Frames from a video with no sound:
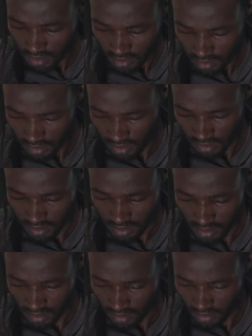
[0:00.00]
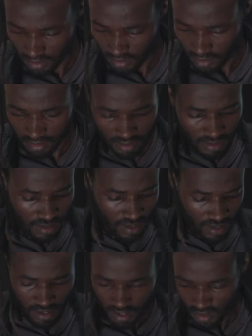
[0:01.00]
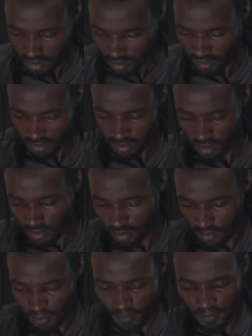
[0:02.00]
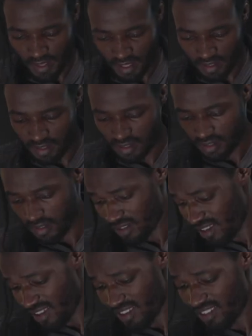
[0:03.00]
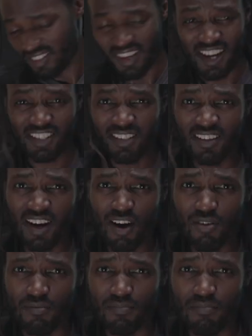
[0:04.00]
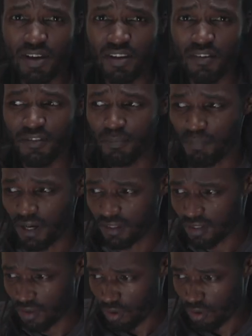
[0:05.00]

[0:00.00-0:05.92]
systems. So this is, I don't know how many of the parts are